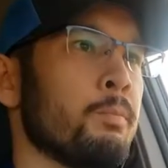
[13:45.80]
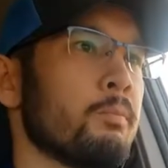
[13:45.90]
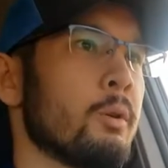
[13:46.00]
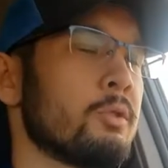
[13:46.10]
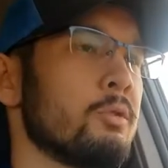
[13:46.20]

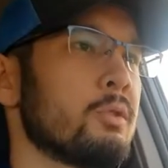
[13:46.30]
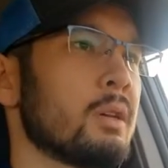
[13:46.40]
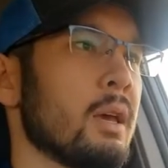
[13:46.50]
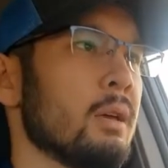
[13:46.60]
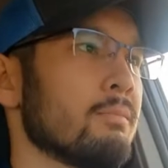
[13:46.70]
but you
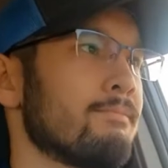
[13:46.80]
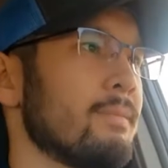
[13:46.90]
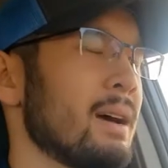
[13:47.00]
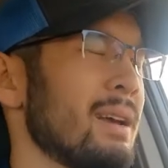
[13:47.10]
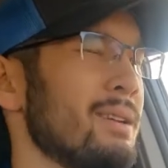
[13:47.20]
say,
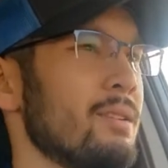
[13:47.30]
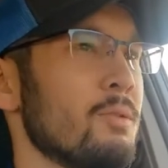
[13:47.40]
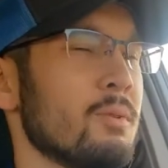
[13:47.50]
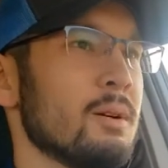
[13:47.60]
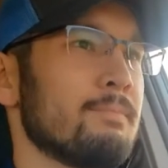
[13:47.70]
you know
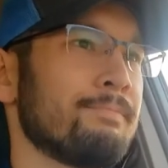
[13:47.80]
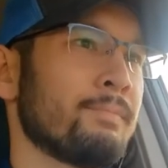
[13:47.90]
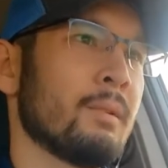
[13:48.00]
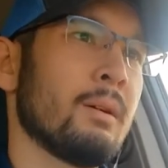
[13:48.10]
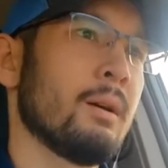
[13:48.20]
what?
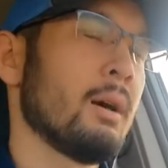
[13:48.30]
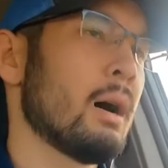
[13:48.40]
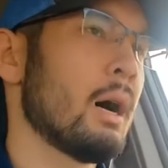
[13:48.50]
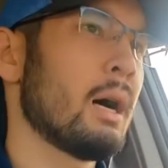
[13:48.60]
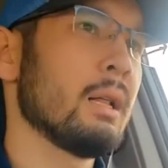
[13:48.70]

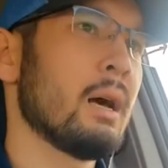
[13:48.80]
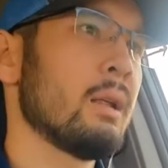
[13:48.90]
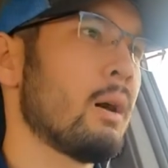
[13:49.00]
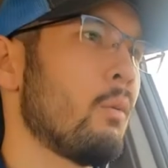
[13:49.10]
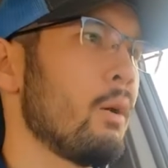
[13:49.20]

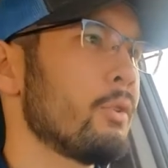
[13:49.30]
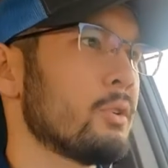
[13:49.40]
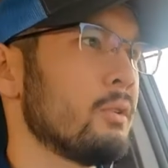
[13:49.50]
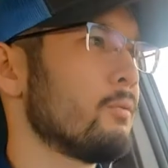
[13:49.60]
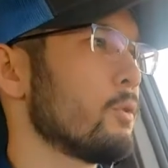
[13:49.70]
I want
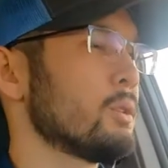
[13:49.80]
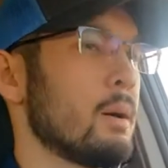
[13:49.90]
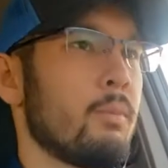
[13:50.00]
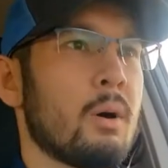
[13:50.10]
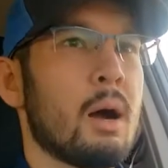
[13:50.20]
for
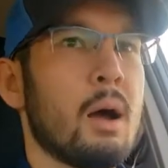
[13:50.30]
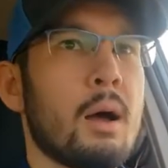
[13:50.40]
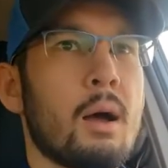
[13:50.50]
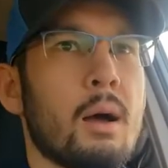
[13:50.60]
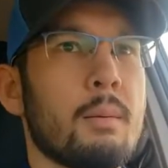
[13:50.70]
example,
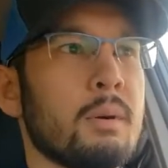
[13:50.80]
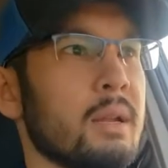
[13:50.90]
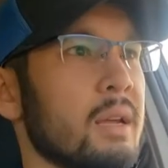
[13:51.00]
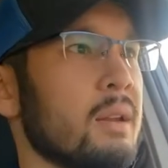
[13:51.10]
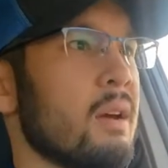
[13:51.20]
I'm going
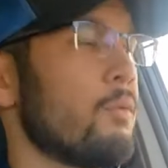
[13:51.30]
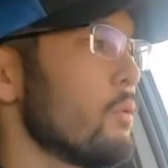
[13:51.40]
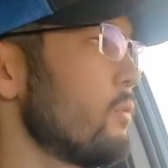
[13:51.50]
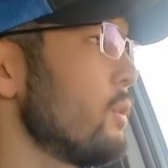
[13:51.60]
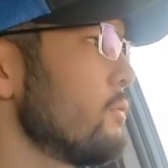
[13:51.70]
to get an
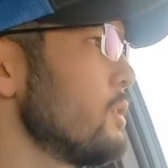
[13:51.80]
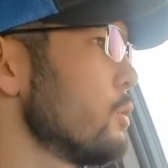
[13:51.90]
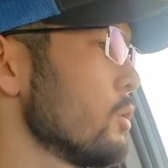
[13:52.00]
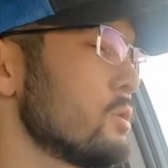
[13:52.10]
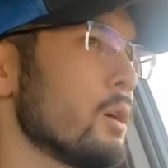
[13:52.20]
F-150
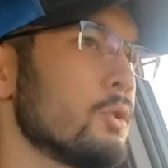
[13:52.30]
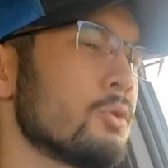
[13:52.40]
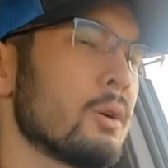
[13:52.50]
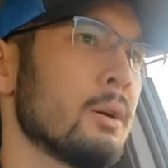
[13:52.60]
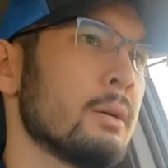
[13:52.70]
or a
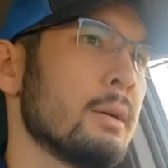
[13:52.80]
Tundra.